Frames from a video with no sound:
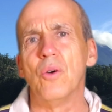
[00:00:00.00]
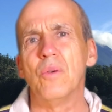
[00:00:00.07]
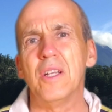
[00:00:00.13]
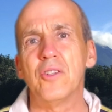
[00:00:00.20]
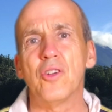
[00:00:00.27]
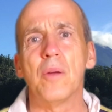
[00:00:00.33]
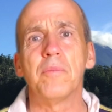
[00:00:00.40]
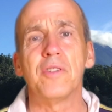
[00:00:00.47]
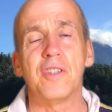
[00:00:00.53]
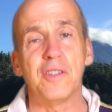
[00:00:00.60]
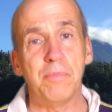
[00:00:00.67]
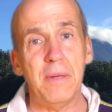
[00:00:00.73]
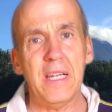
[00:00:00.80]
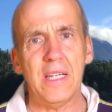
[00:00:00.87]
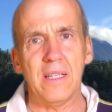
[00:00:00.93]
in terms of
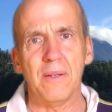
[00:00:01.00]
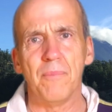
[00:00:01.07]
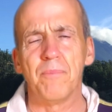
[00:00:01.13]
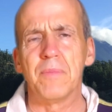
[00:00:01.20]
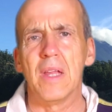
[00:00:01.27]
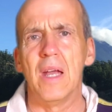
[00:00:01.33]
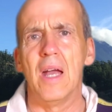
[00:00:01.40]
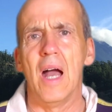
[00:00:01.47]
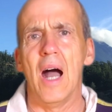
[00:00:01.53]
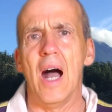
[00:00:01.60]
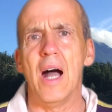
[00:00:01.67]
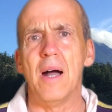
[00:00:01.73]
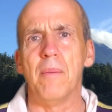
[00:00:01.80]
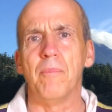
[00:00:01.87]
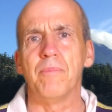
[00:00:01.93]
speed,
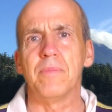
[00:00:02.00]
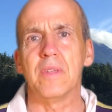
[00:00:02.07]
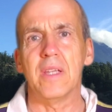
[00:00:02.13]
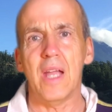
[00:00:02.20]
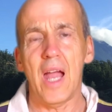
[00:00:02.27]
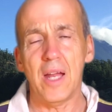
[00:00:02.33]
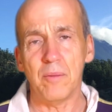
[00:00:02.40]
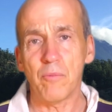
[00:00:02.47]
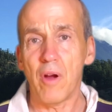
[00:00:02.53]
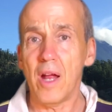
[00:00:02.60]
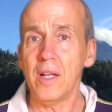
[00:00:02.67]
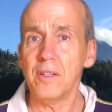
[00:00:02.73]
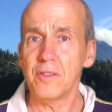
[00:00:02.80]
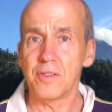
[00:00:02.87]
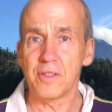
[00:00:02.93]

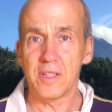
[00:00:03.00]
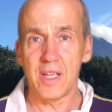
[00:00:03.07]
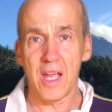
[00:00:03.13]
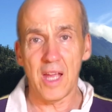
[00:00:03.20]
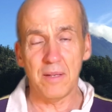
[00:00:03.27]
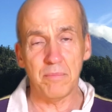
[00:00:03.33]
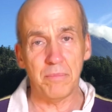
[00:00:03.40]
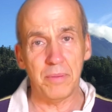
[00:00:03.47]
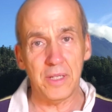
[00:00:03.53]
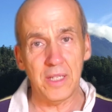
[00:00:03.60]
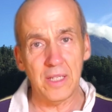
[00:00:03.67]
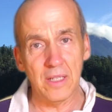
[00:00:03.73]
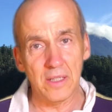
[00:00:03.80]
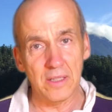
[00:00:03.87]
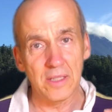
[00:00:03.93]
catamarans can
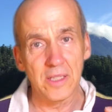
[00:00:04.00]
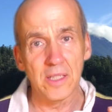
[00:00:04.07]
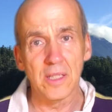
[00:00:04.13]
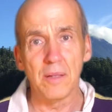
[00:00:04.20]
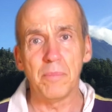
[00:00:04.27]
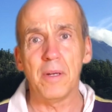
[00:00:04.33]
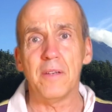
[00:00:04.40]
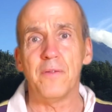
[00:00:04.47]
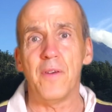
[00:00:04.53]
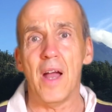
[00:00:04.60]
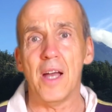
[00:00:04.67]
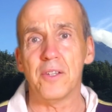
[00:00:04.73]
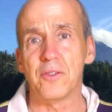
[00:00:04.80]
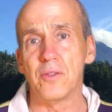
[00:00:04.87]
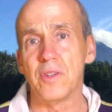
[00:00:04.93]
be a little bit
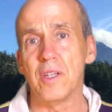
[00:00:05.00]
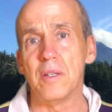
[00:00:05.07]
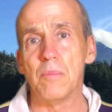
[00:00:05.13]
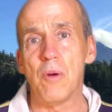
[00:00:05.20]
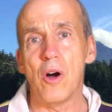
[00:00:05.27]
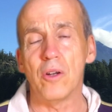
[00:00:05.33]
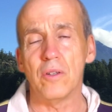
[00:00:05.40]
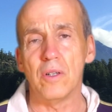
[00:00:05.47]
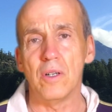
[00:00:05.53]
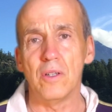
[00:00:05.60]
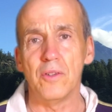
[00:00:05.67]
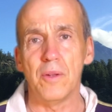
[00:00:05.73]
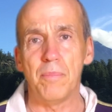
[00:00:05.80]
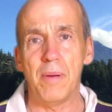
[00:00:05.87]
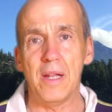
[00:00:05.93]
faster than a monohull
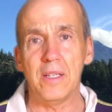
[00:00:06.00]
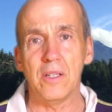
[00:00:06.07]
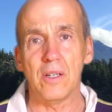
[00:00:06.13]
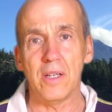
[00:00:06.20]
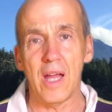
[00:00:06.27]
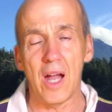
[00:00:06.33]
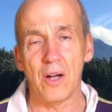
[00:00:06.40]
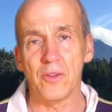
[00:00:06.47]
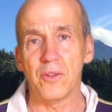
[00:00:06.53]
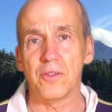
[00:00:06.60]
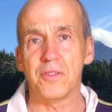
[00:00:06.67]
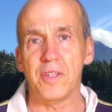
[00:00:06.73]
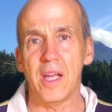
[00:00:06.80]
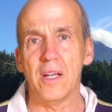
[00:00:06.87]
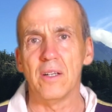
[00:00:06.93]
depending on how they're
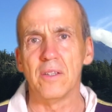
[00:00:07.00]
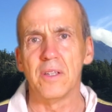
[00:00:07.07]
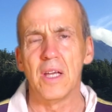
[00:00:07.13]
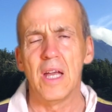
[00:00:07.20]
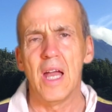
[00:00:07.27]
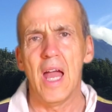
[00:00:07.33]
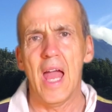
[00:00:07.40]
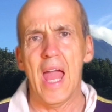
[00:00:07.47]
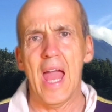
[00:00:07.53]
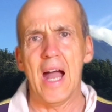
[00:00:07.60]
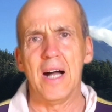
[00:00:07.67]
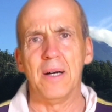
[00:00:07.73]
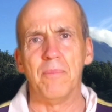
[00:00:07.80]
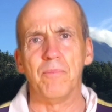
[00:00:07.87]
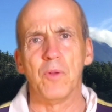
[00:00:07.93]
sailed.
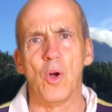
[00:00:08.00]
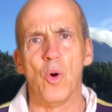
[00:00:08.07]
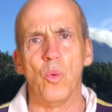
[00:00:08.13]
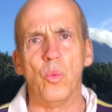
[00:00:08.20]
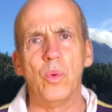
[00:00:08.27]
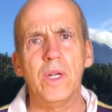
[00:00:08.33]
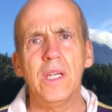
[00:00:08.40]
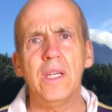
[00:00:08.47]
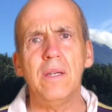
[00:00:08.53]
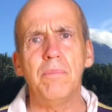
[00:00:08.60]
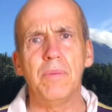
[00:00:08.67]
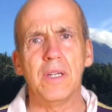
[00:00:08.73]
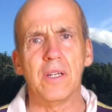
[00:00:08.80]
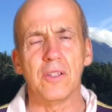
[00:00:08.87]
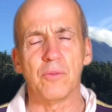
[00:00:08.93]

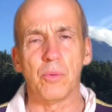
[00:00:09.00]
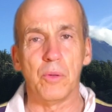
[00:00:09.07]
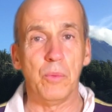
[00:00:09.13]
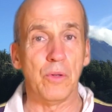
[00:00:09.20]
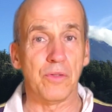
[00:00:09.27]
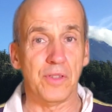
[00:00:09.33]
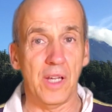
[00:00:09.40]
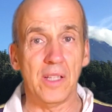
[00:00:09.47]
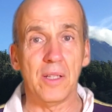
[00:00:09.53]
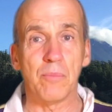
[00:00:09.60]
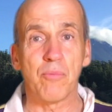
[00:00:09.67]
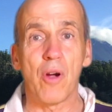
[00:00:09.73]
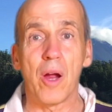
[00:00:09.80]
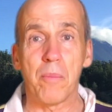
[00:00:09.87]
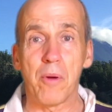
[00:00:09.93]
Because we were sailing
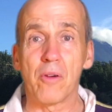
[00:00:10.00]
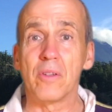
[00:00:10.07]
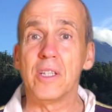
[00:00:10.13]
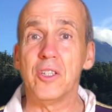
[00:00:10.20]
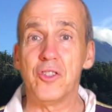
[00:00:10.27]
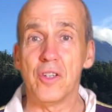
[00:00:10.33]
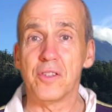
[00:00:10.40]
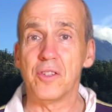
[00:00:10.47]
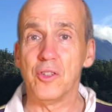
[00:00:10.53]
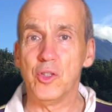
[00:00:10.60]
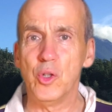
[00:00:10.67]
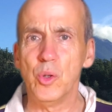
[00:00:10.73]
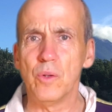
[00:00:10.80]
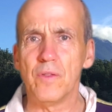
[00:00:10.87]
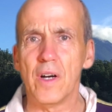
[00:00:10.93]
primarily just the
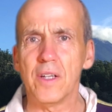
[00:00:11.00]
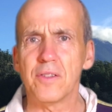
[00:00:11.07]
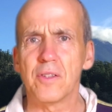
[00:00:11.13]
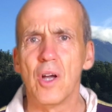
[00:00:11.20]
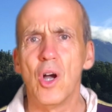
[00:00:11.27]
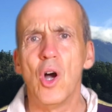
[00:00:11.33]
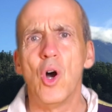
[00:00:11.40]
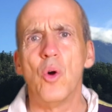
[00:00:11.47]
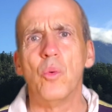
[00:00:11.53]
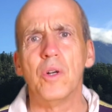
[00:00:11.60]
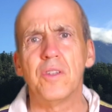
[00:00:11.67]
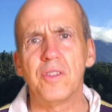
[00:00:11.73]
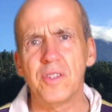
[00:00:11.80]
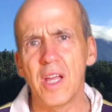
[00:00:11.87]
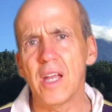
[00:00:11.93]
two of us, would
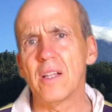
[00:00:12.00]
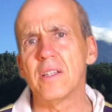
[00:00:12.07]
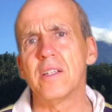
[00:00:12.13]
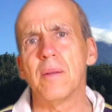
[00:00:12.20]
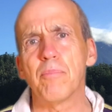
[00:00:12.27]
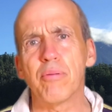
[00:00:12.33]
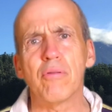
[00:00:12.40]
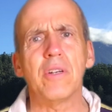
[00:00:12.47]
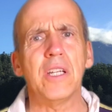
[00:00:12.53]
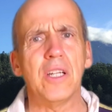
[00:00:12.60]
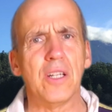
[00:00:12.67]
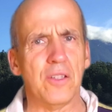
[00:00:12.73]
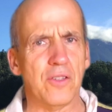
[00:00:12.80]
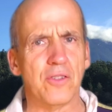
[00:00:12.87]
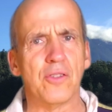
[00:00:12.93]
sail in a pretty
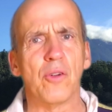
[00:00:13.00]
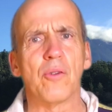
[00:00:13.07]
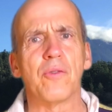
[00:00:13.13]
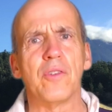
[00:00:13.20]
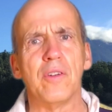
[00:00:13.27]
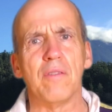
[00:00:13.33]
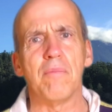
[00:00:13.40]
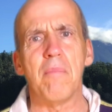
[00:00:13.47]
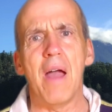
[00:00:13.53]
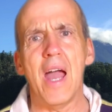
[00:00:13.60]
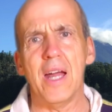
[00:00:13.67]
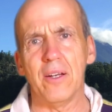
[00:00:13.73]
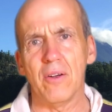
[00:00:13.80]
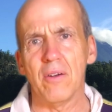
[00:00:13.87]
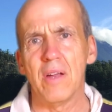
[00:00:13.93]
conservative
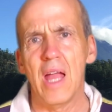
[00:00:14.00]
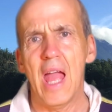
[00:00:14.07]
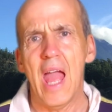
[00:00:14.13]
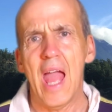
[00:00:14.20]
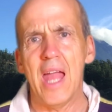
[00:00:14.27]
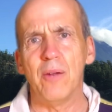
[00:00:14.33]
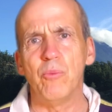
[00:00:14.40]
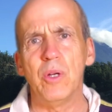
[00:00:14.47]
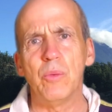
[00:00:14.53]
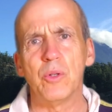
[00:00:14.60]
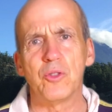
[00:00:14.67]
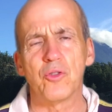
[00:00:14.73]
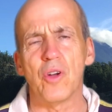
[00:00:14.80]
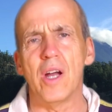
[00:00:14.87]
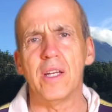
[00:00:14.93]
manner, and we would
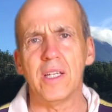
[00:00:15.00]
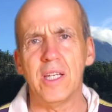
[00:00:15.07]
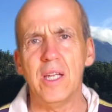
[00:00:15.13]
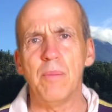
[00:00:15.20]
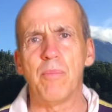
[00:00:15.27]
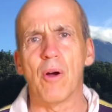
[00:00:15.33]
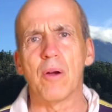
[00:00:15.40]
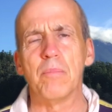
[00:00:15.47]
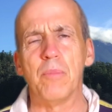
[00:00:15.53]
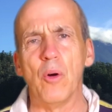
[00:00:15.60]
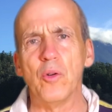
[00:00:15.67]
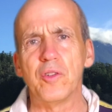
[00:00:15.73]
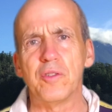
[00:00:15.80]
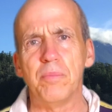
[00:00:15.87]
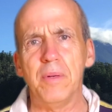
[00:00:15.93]
try to keep our
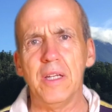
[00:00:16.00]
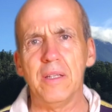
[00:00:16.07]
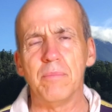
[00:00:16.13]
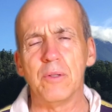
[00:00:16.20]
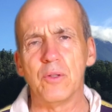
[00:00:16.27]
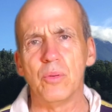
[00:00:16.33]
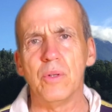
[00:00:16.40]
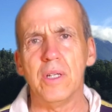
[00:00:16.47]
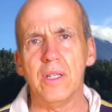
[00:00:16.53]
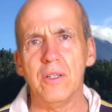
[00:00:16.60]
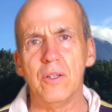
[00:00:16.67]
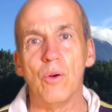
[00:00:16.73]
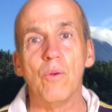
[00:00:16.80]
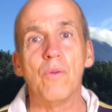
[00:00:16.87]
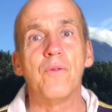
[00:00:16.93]
boat speed
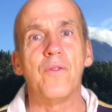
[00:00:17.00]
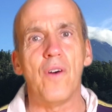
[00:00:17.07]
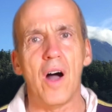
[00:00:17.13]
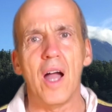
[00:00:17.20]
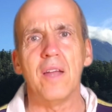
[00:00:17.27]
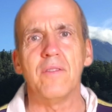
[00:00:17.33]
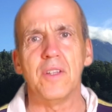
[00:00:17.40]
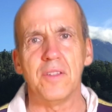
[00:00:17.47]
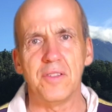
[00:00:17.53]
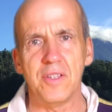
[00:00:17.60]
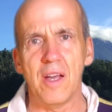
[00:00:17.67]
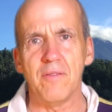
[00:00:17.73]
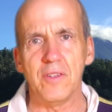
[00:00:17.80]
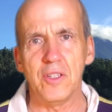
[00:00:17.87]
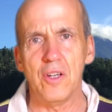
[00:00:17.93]
between 5 and
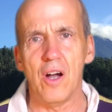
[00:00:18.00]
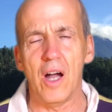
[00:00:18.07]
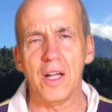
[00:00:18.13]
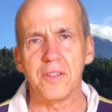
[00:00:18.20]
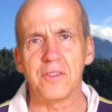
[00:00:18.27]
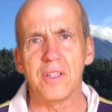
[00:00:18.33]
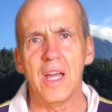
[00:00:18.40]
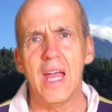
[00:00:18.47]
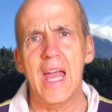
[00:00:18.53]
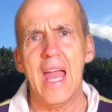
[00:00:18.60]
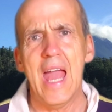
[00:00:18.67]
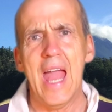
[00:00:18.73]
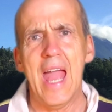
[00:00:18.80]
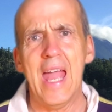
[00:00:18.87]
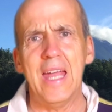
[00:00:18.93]
7 knots.
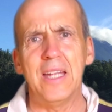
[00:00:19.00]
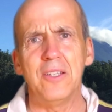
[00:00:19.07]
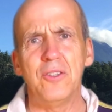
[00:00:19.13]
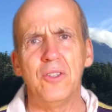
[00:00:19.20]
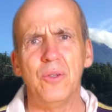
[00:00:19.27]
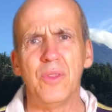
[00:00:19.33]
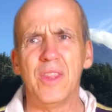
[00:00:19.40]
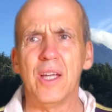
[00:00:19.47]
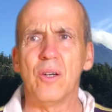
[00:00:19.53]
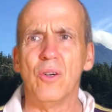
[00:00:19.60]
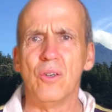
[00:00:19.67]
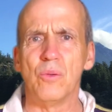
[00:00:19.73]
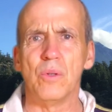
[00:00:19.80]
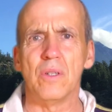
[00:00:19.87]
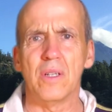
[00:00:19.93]
And you think, oh
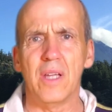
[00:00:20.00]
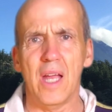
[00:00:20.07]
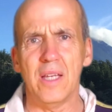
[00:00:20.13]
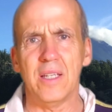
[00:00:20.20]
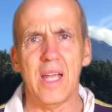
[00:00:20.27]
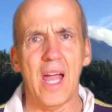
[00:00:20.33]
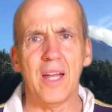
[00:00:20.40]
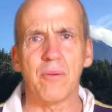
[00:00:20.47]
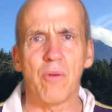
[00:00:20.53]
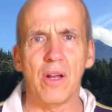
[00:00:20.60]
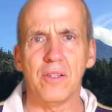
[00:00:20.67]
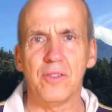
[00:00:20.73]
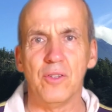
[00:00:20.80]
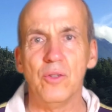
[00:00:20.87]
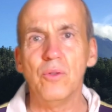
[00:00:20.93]
well, can't
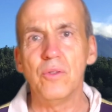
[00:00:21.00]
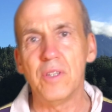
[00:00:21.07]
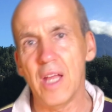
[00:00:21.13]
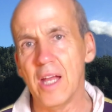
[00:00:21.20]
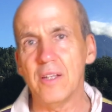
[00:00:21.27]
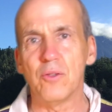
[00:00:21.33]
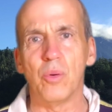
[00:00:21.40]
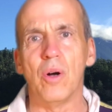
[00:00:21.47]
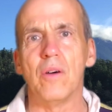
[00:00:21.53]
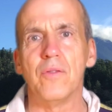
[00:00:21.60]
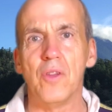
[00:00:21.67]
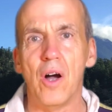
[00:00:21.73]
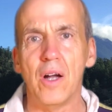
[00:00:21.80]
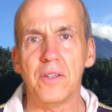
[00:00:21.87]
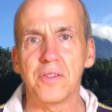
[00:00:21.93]
catamarans do 10, 12
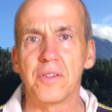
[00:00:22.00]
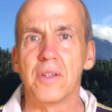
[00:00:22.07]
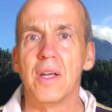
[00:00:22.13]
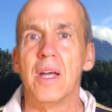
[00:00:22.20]
knots?